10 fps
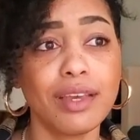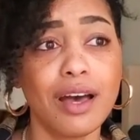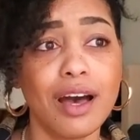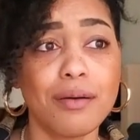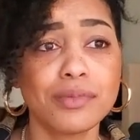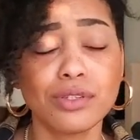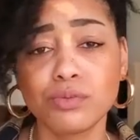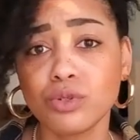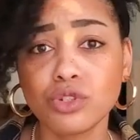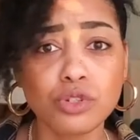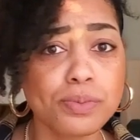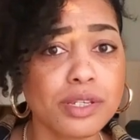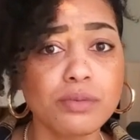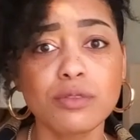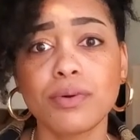Um, smooth, super
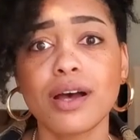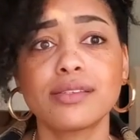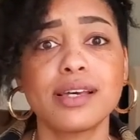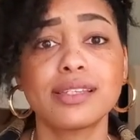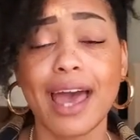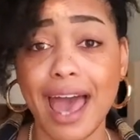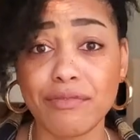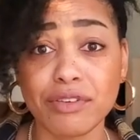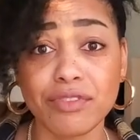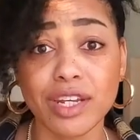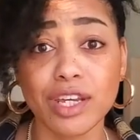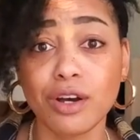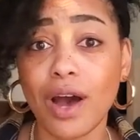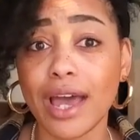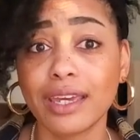smooth process. I have a
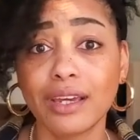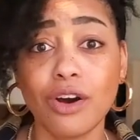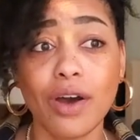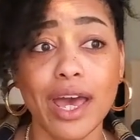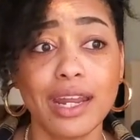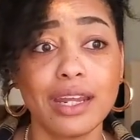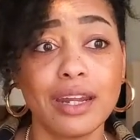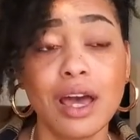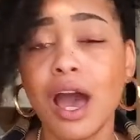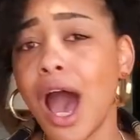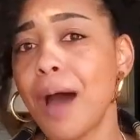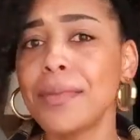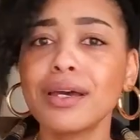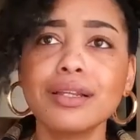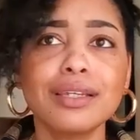video. I can go ahead and I'm
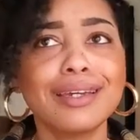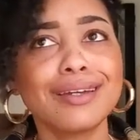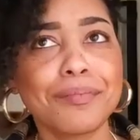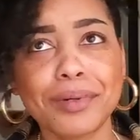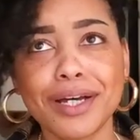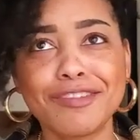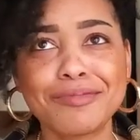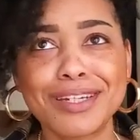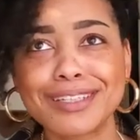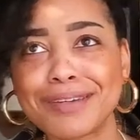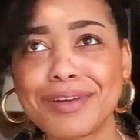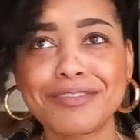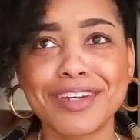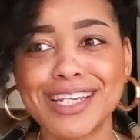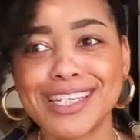not gonna link it above because I'm not
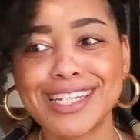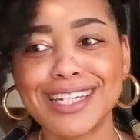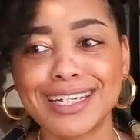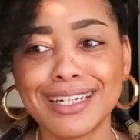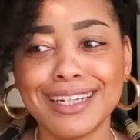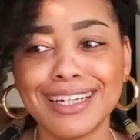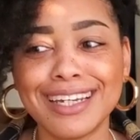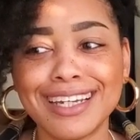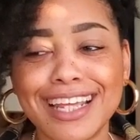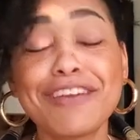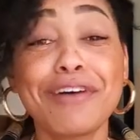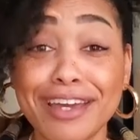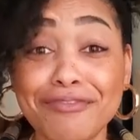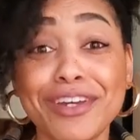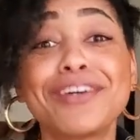fancy. If I
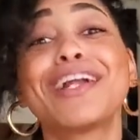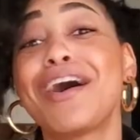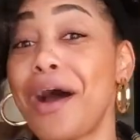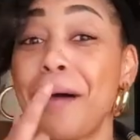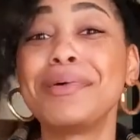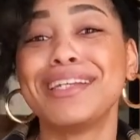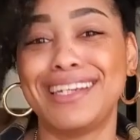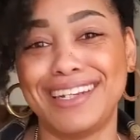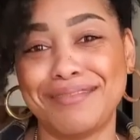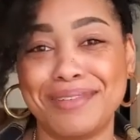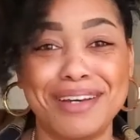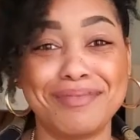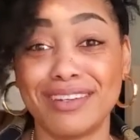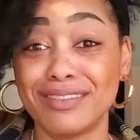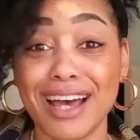can figure it out, I'm gonna link it above.
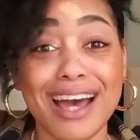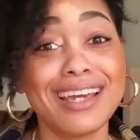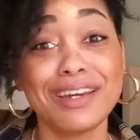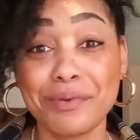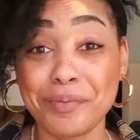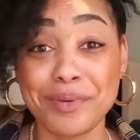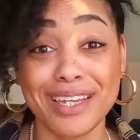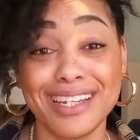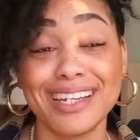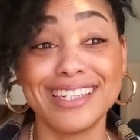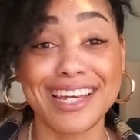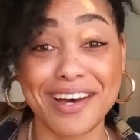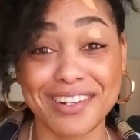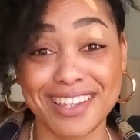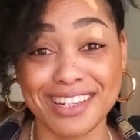If not, it will be
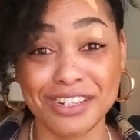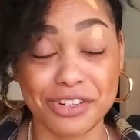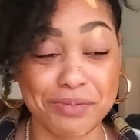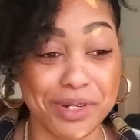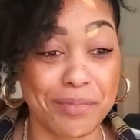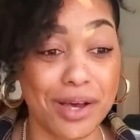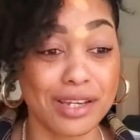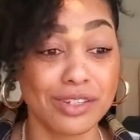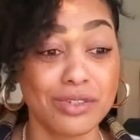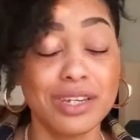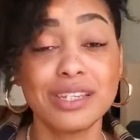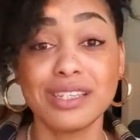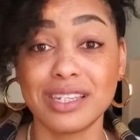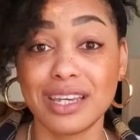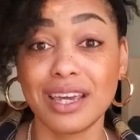down in the description box so you can
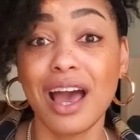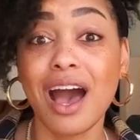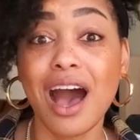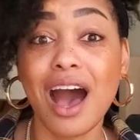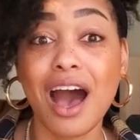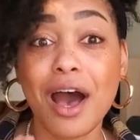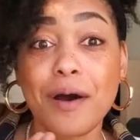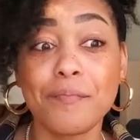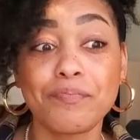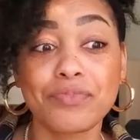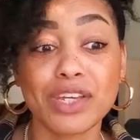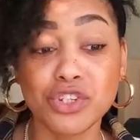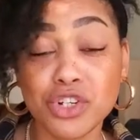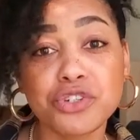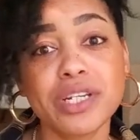see um,
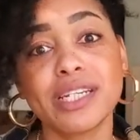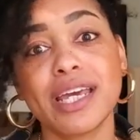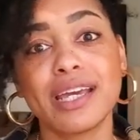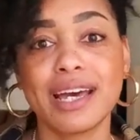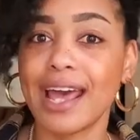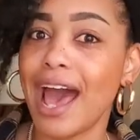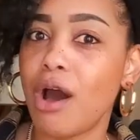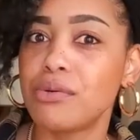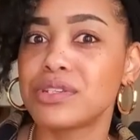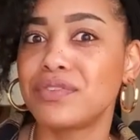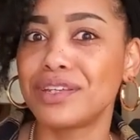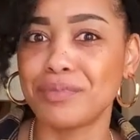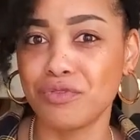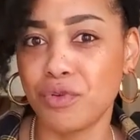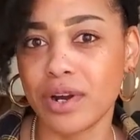surgery day, kind of how I was feeling
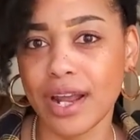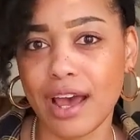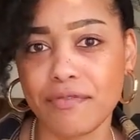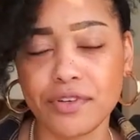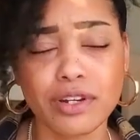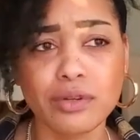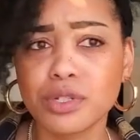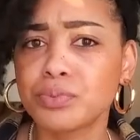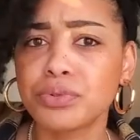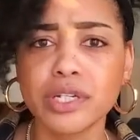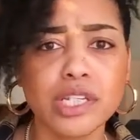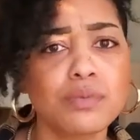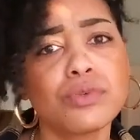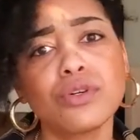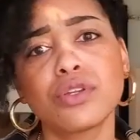before and after. It was pretty
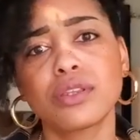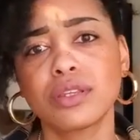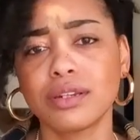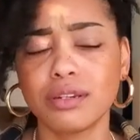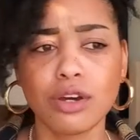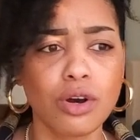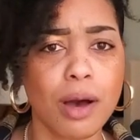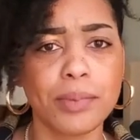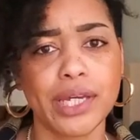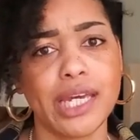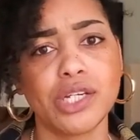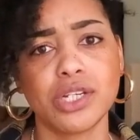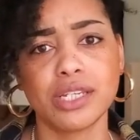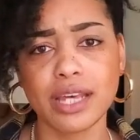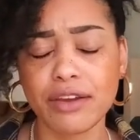smooth, no
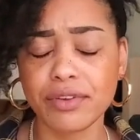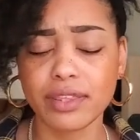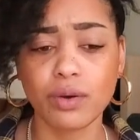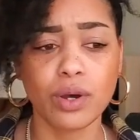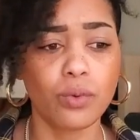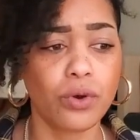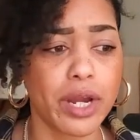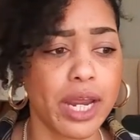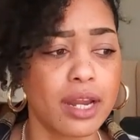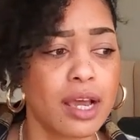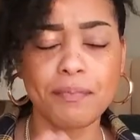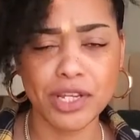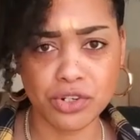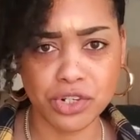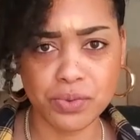complications. Everything went great. My
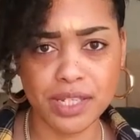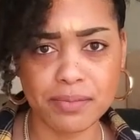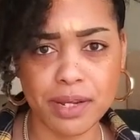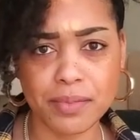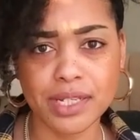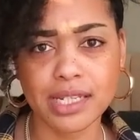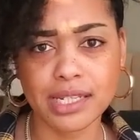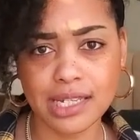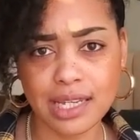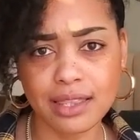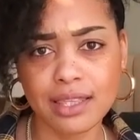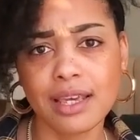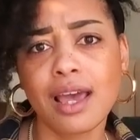surgery was September 16th.